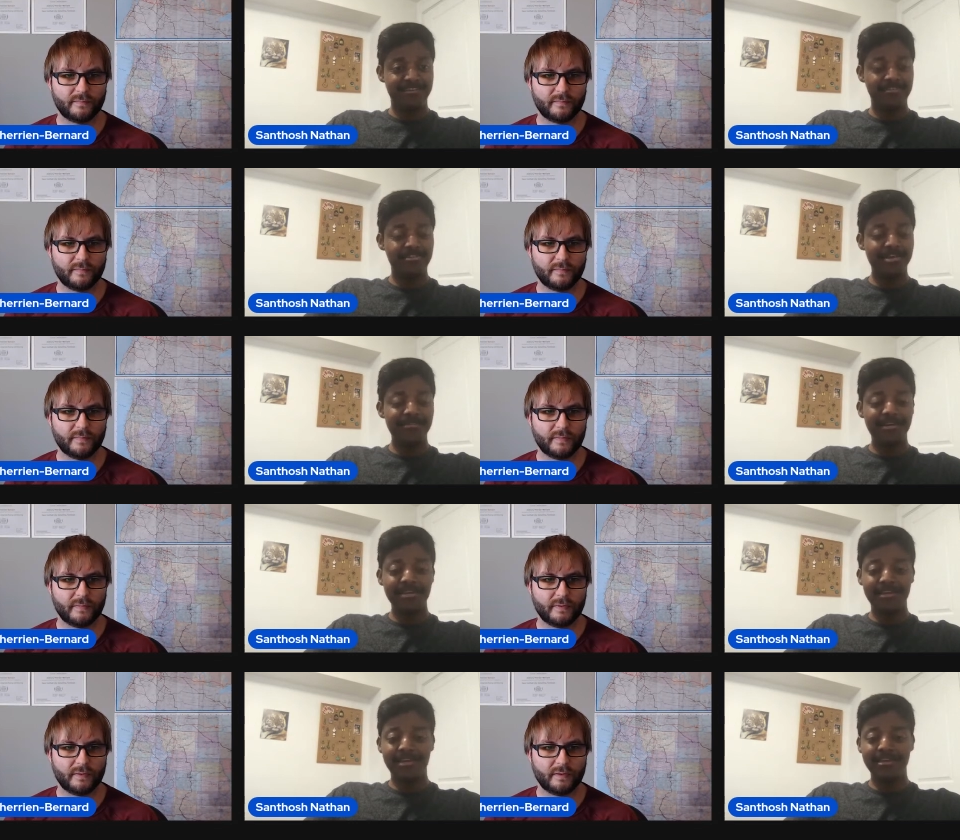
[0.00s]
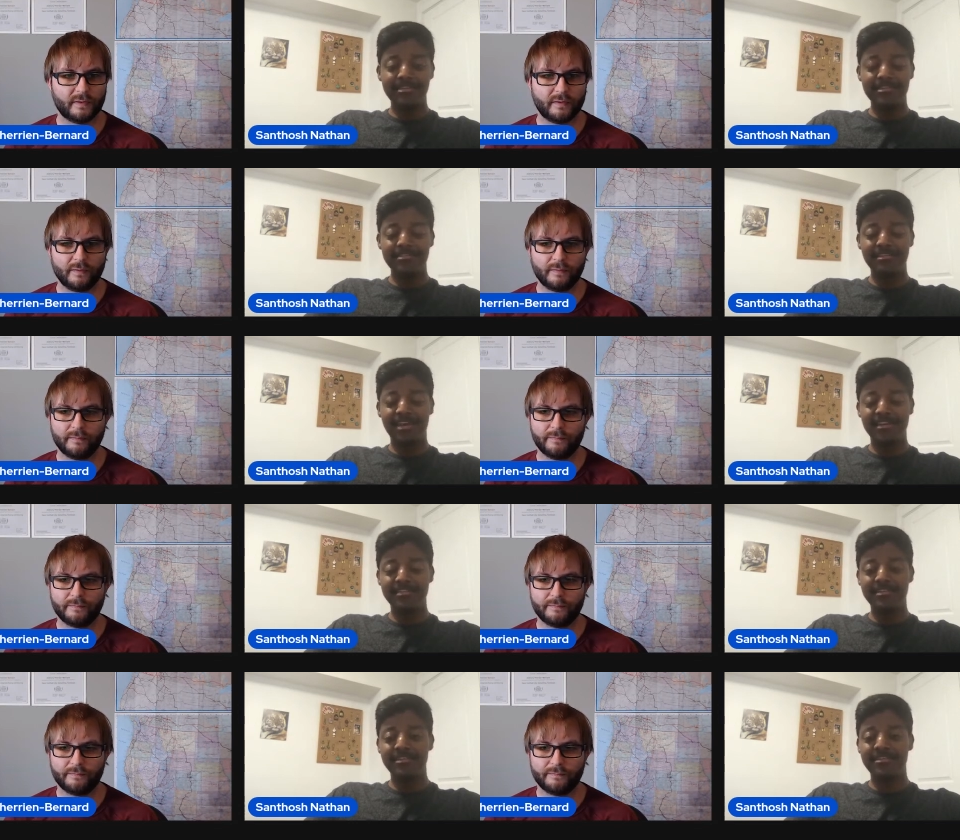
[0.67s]
Speaker 1: you have any, any
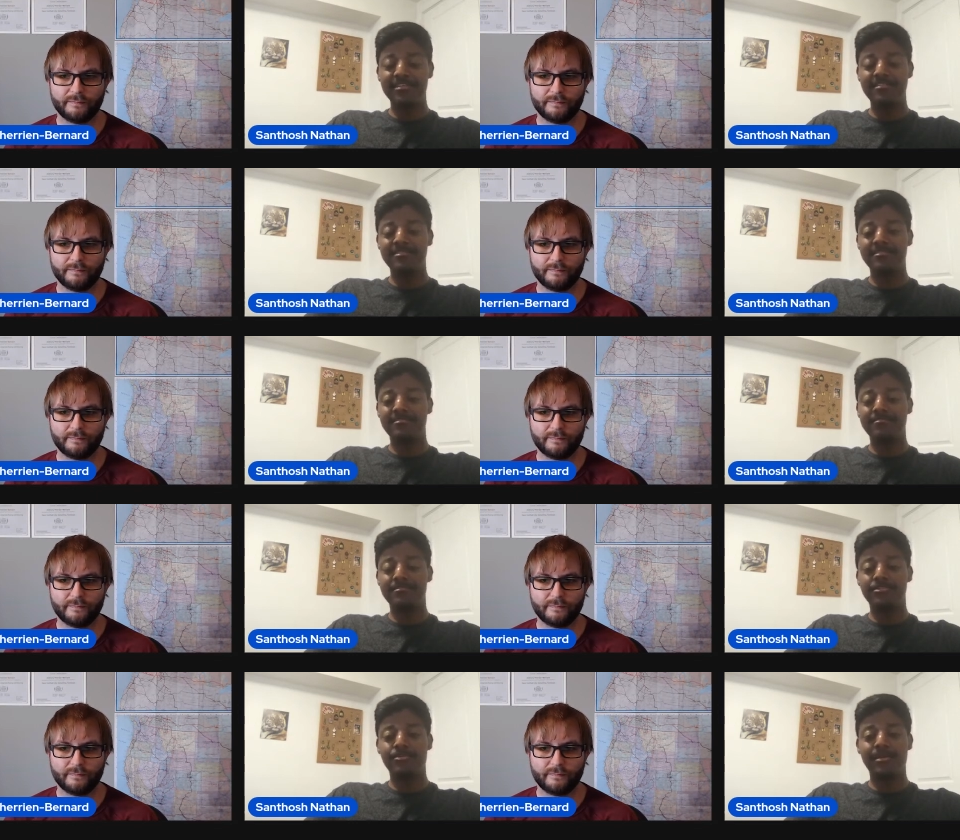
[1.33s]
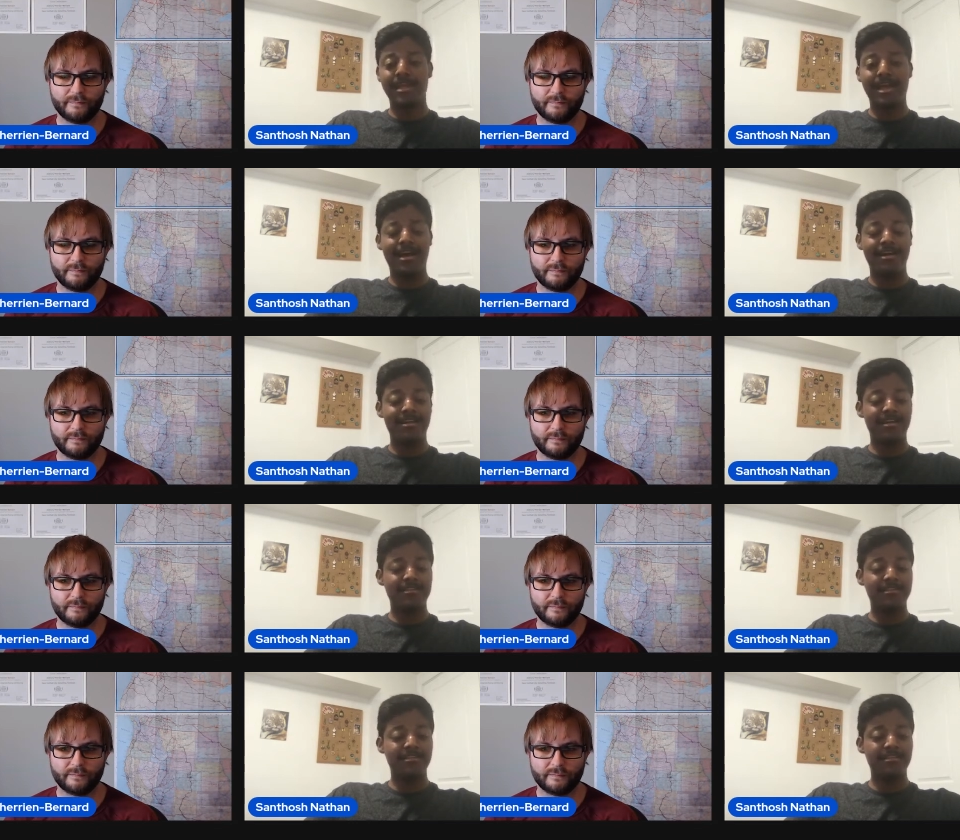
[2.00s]
Speaker 2: anything you want to add,
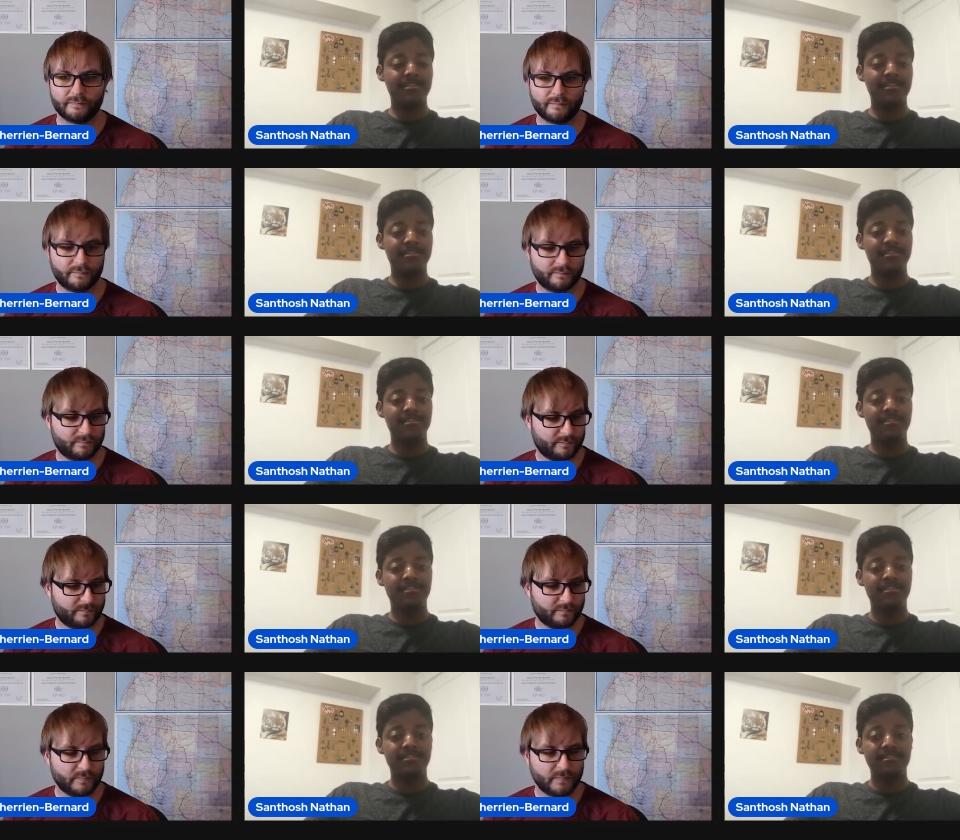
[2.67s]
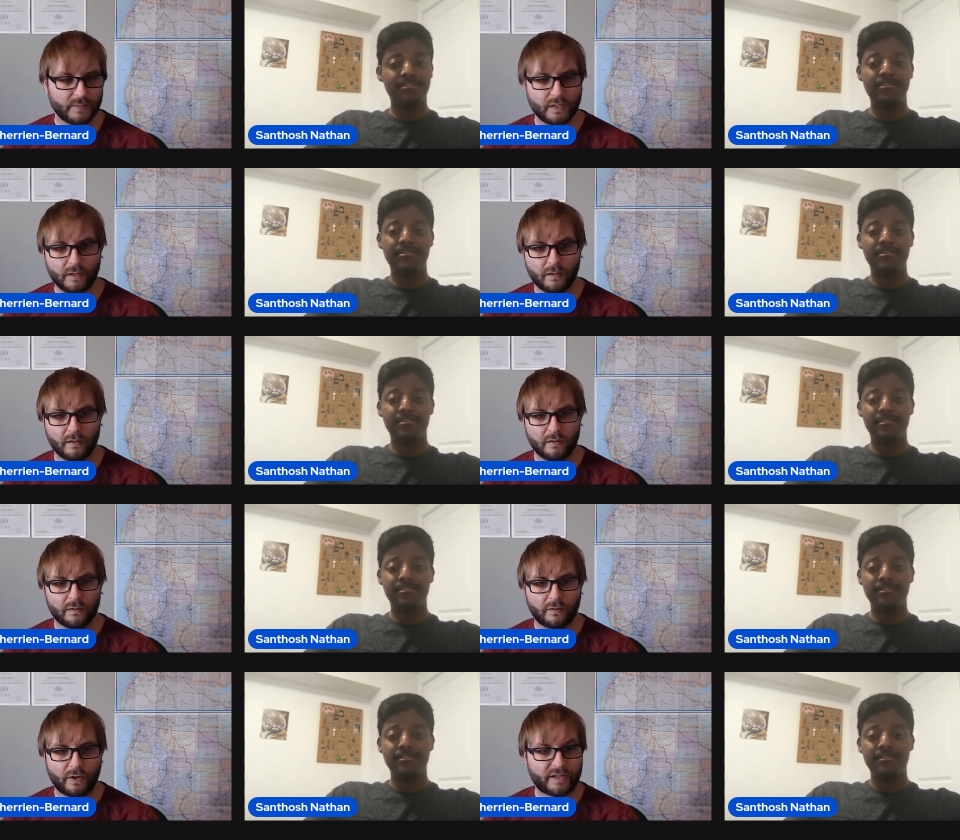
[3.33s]
Anthony?
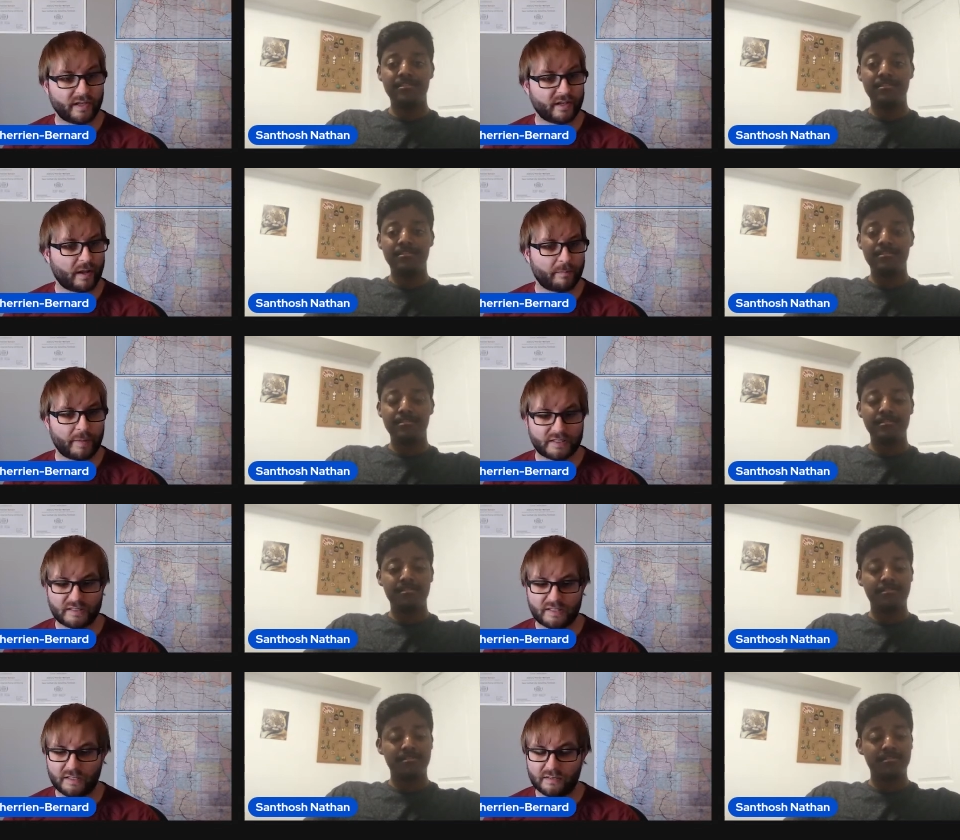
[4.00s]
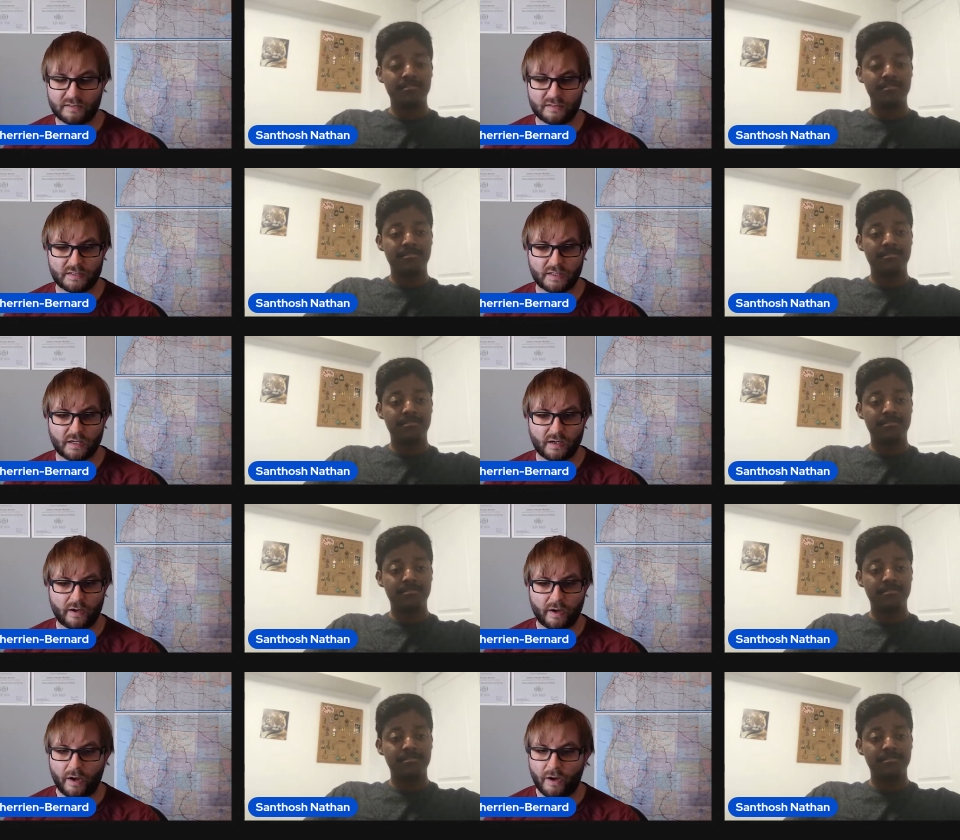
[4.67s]
No, I think that makes sense. Uh,
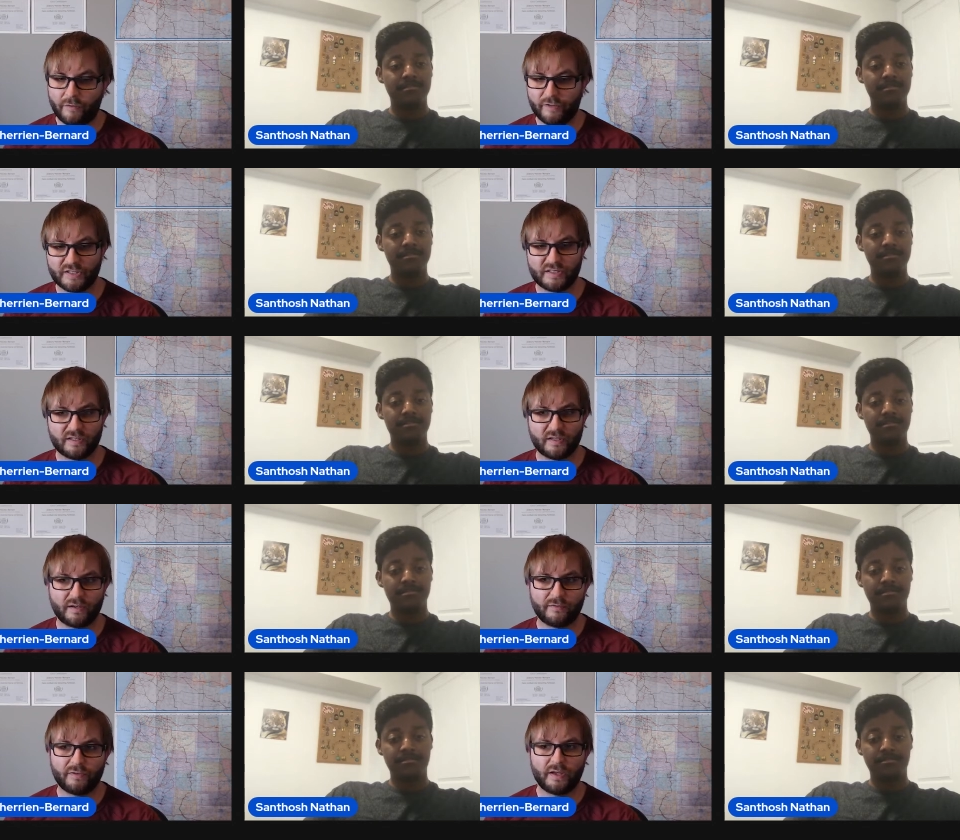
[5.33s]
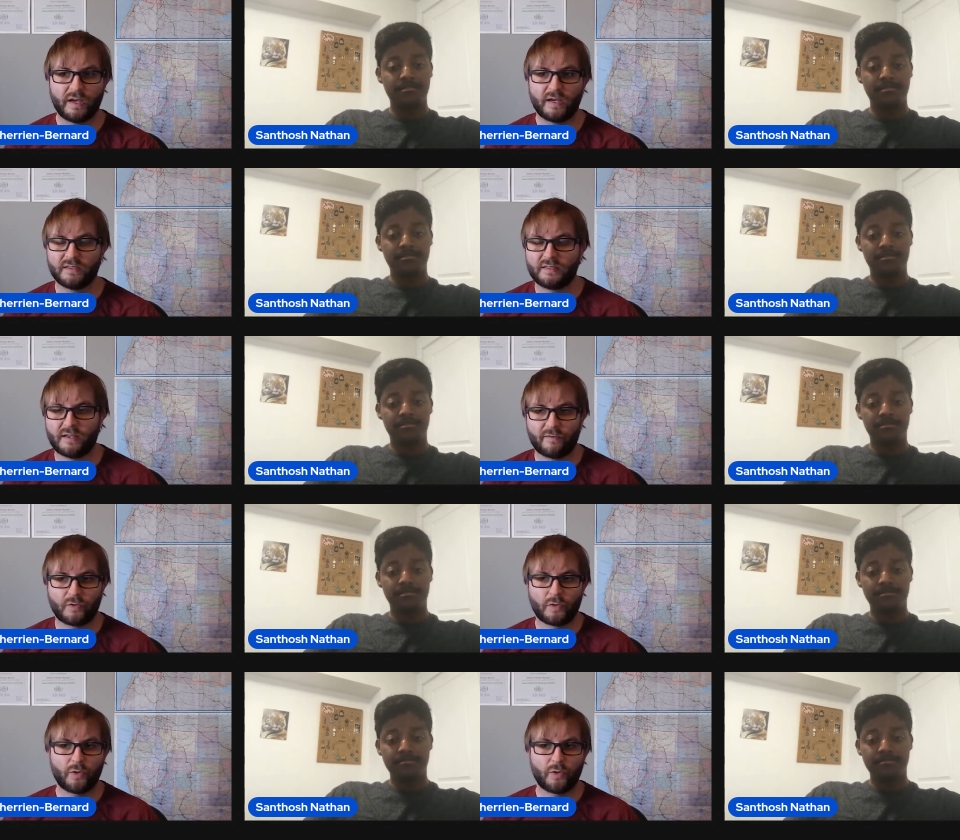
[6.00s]
obviously, if you guys have